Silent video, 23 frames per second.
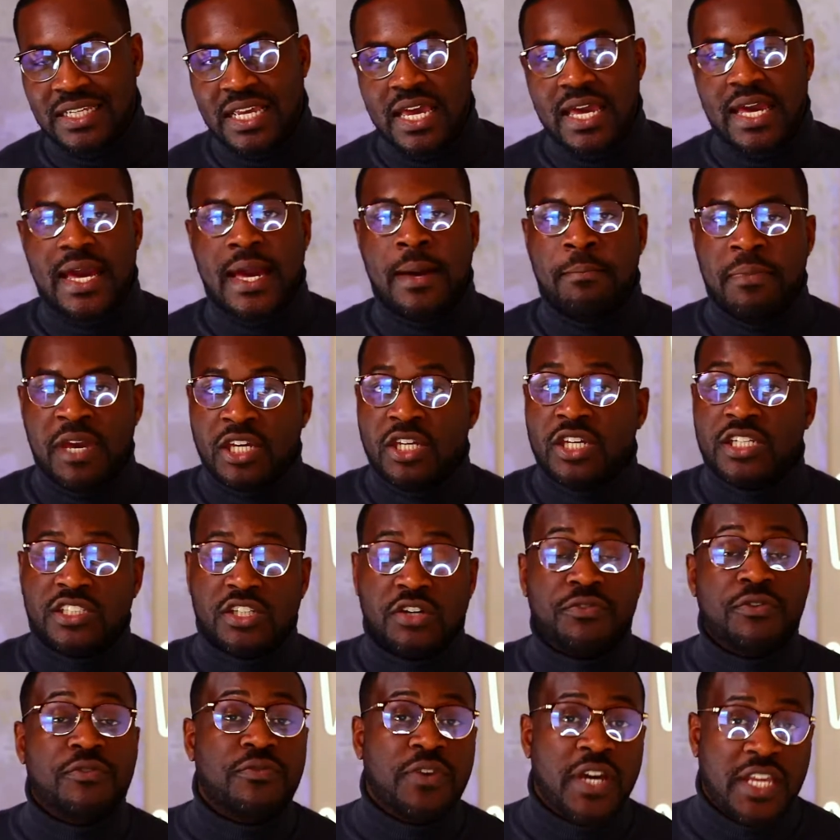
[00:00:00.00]
and make yourself
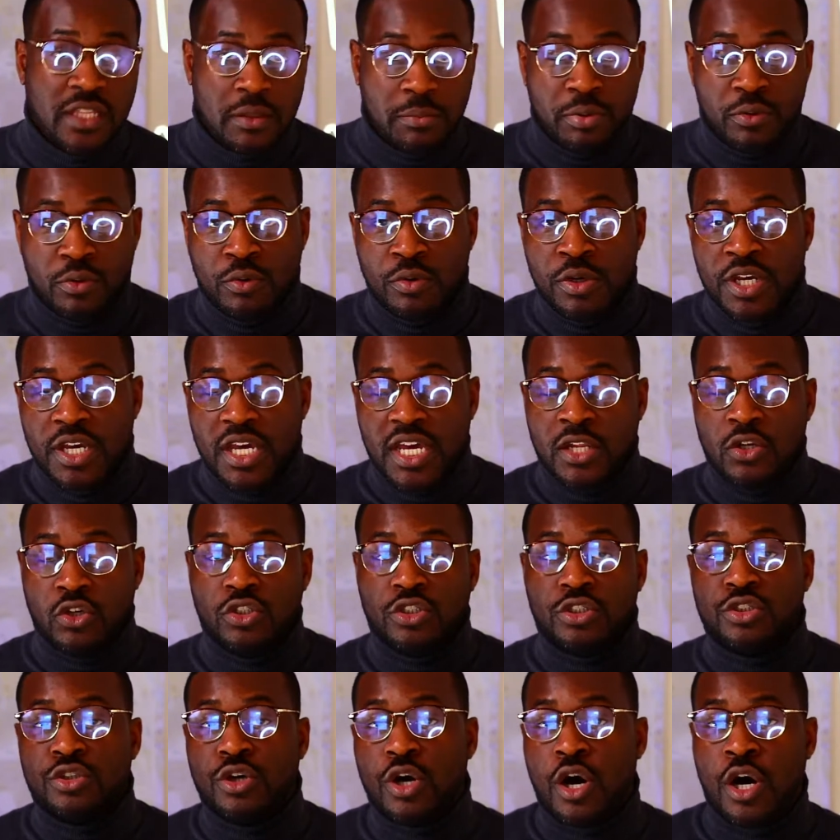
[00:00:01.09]
available in order
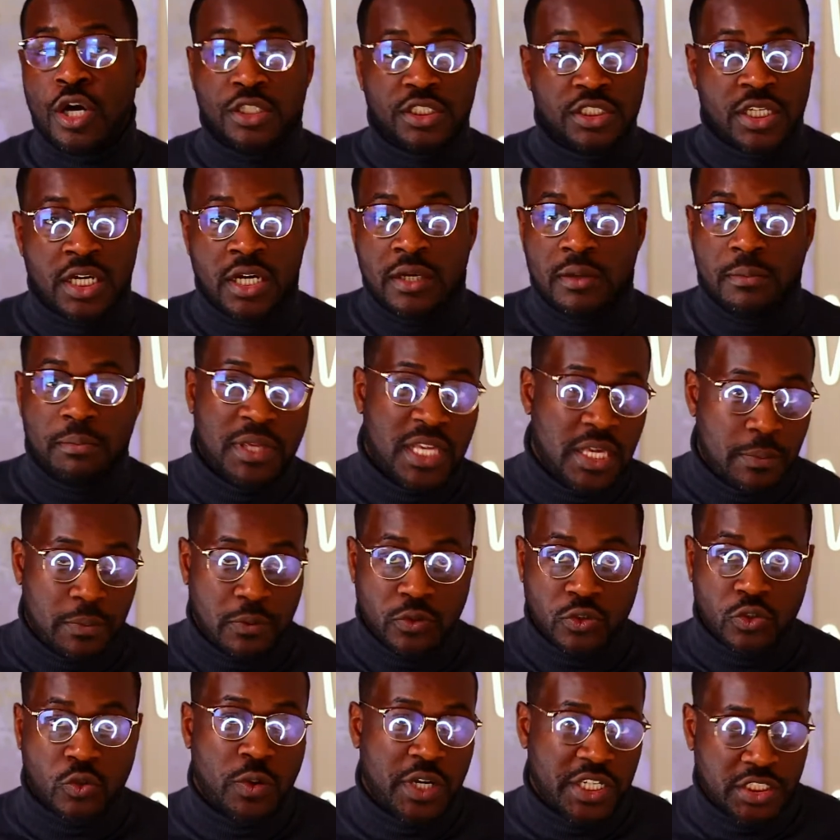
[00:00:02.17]
to answer people's
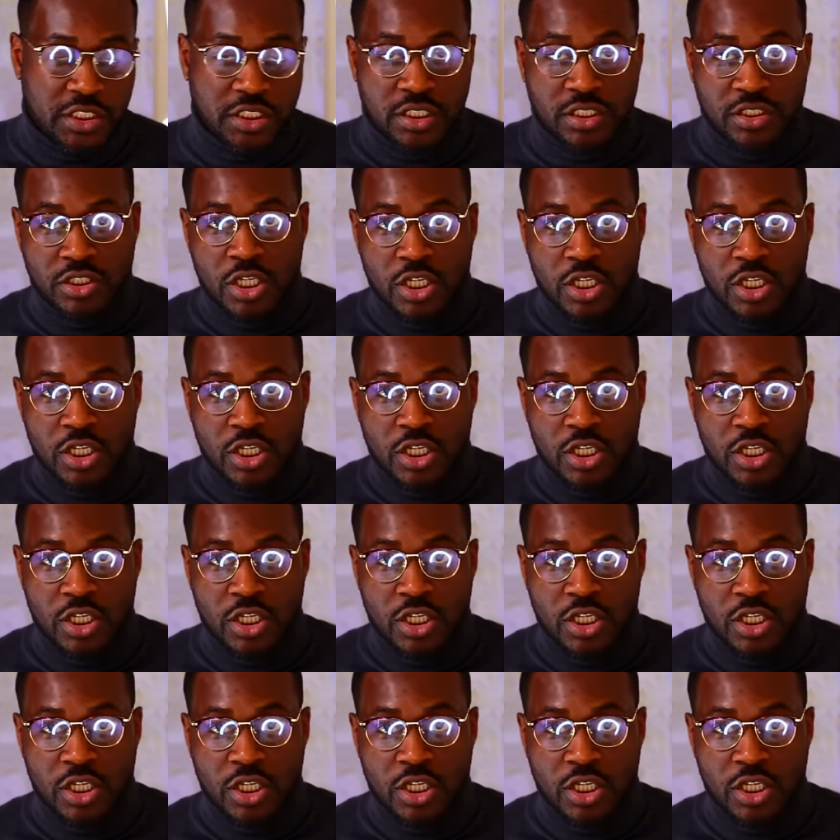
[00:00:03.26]
questions.